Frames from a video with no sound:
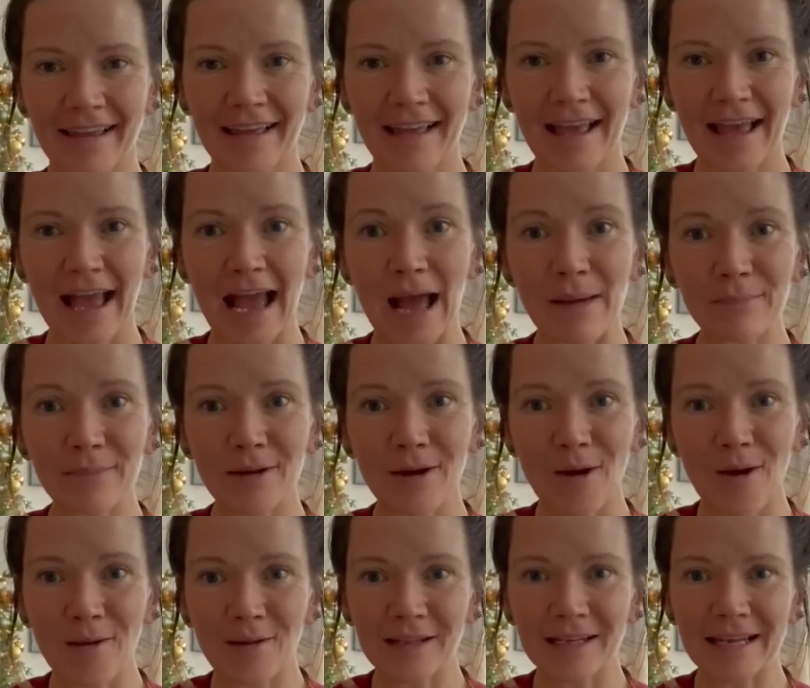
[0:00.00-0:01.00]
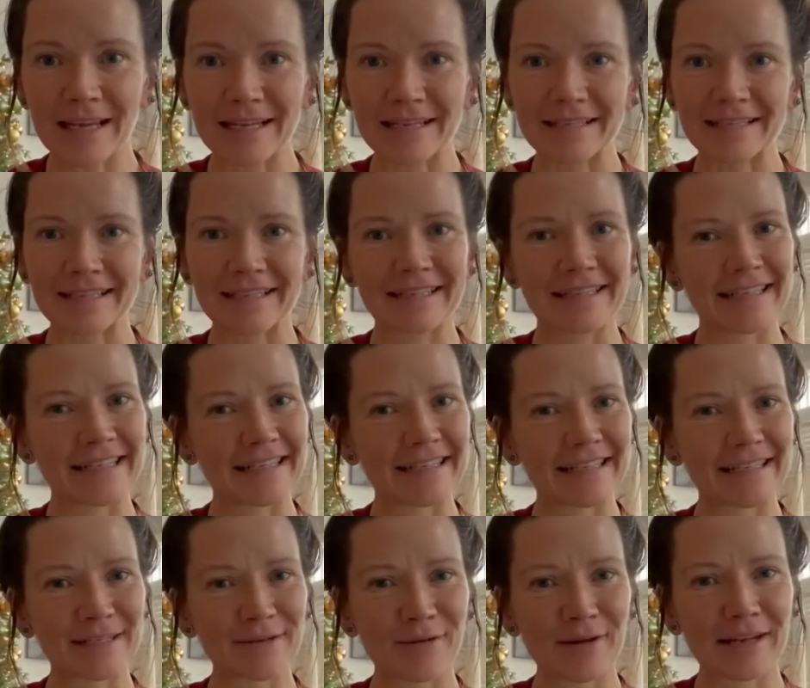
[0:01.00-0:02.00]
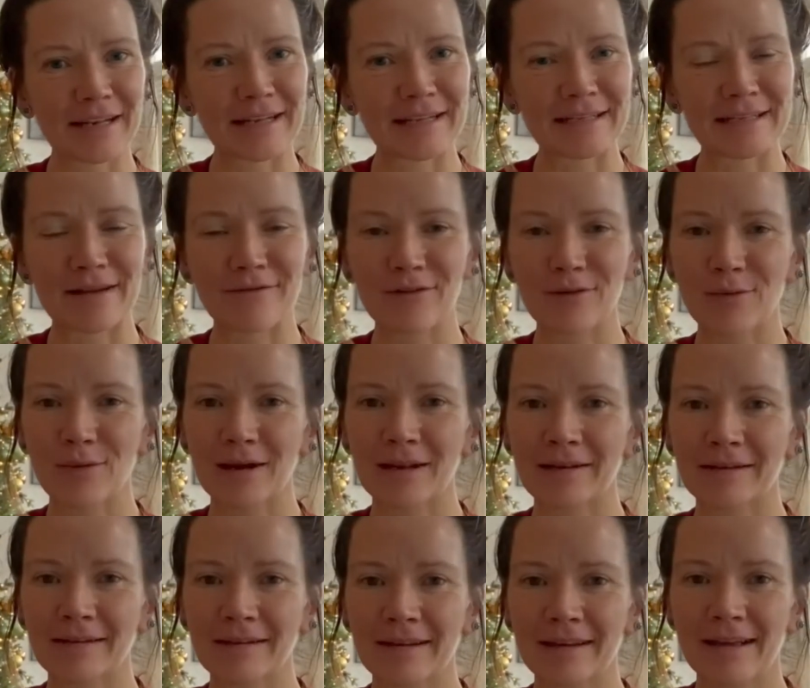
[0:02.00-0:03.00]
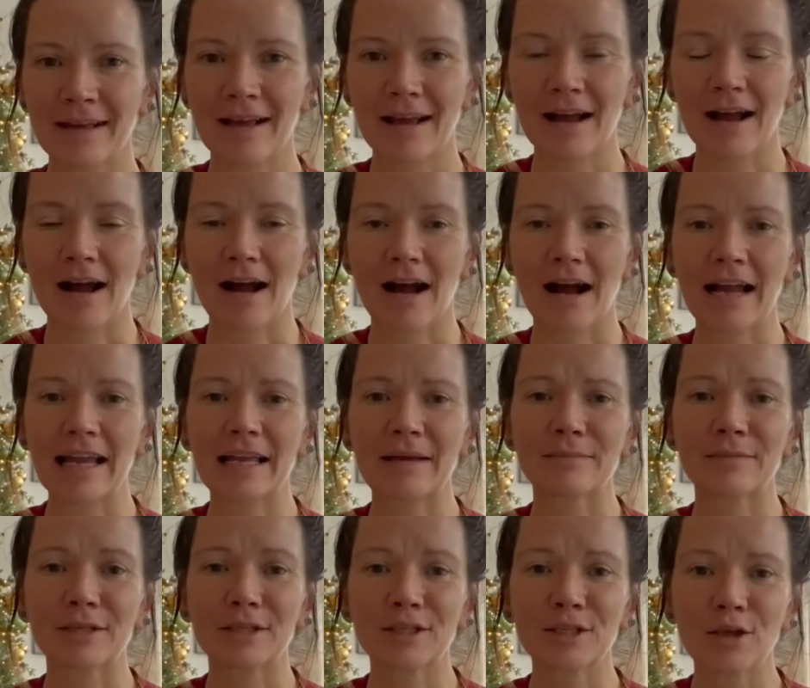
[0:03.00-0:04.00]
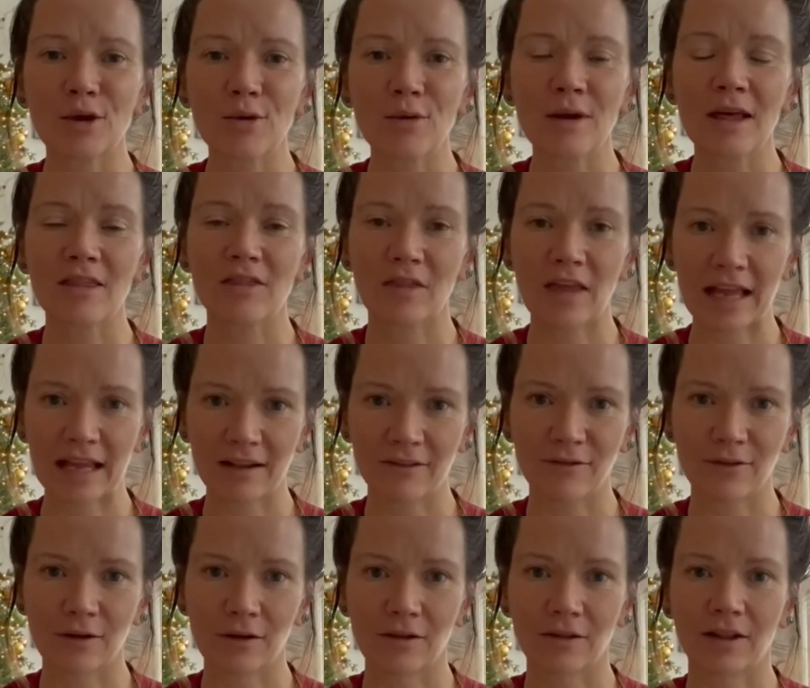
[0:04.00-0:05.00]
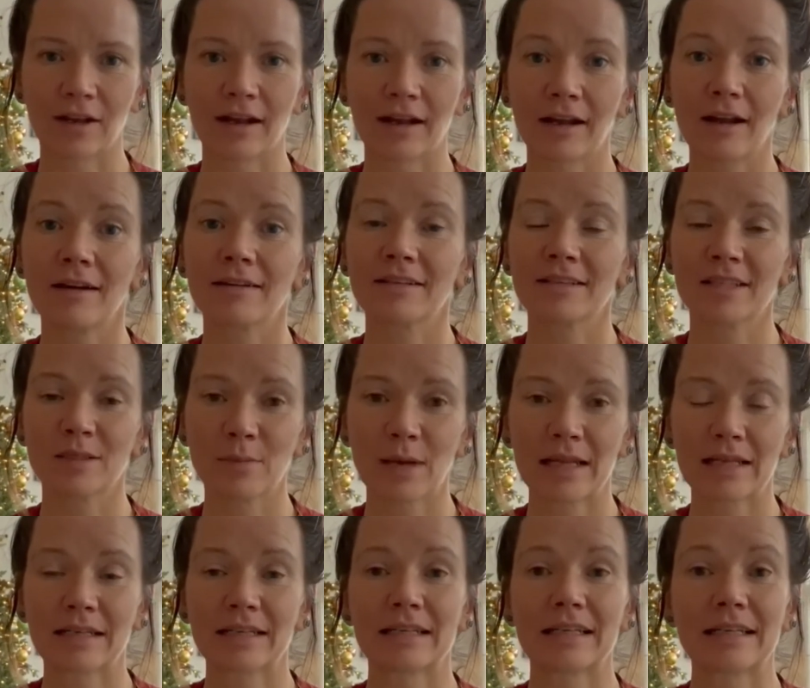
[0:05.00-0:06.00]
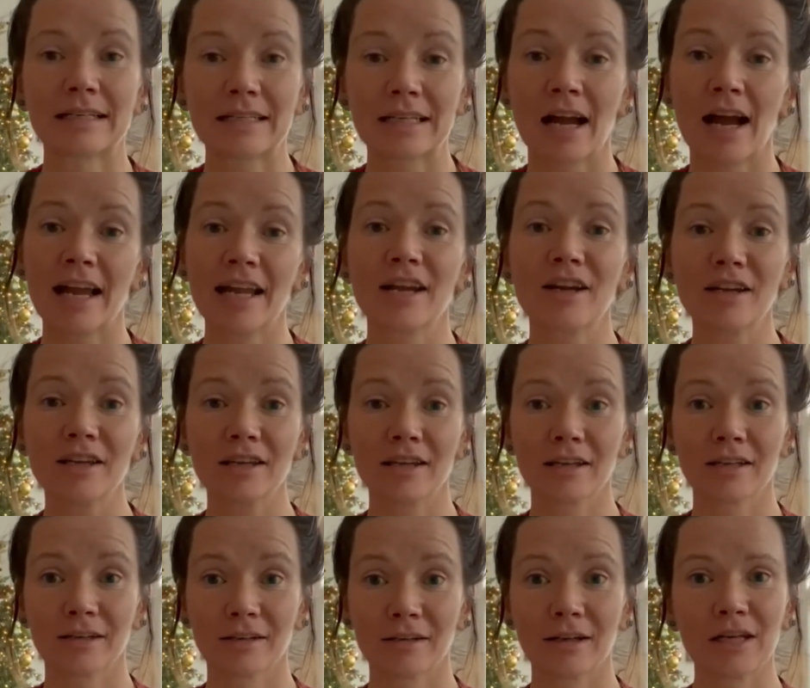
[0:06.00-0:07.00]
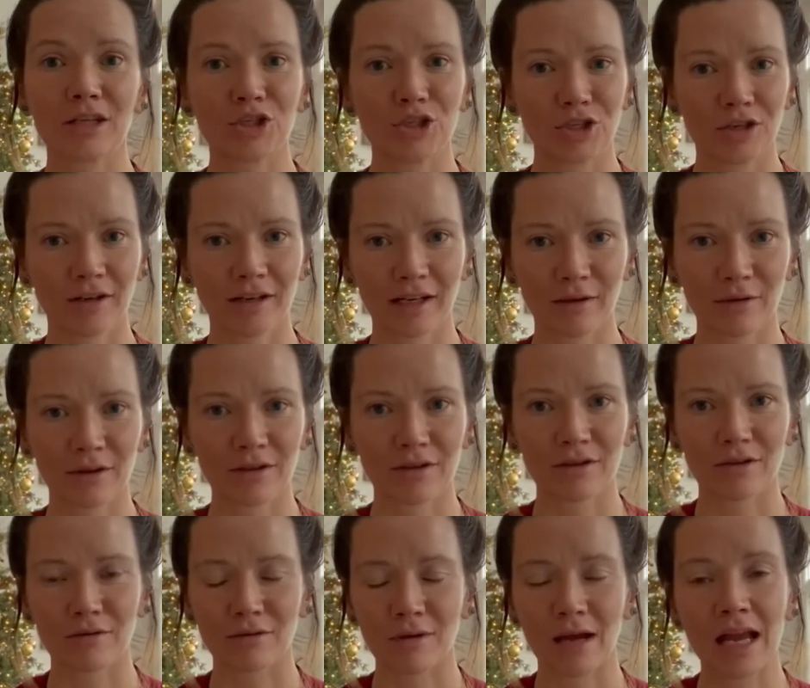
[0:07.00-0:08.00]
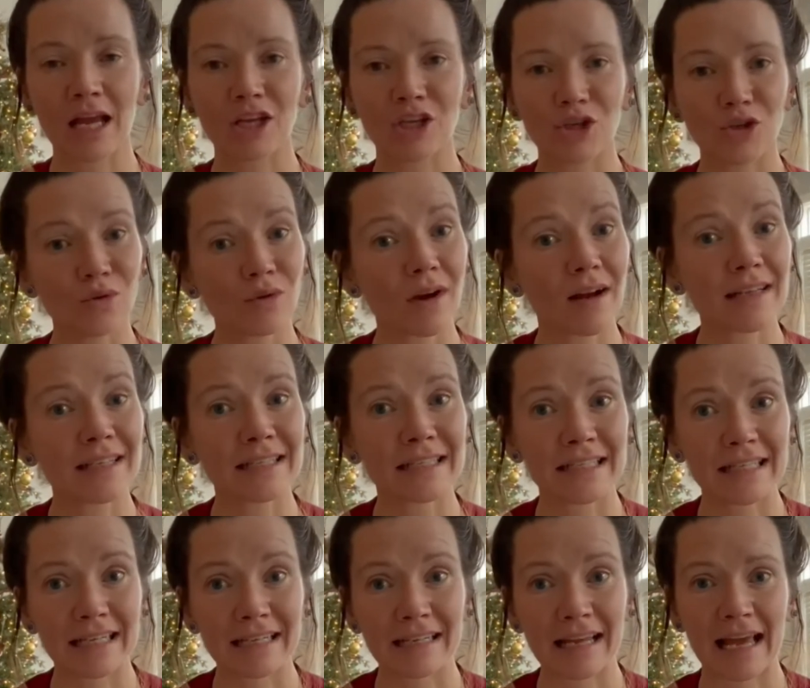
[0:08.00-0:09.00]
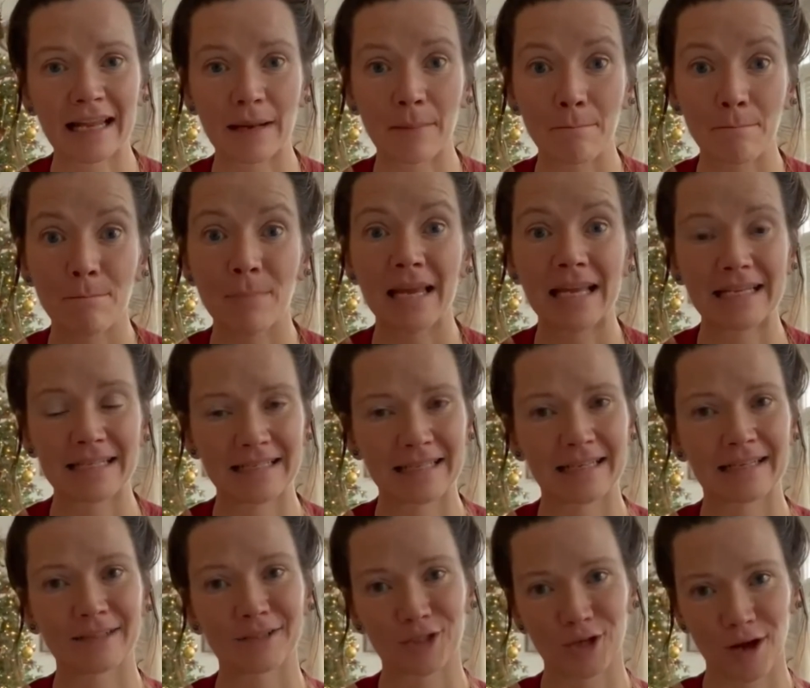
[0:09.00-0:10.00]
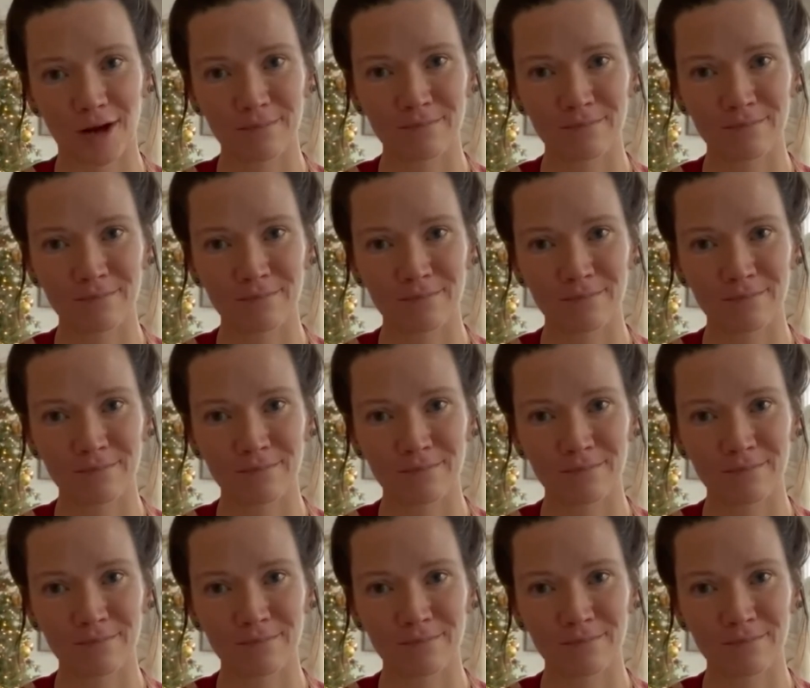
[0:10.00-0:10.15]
happy holidays, season's greetings, everyone. I am so thankful that I got to spend an entire year cheering with you. You guys did an amazing job.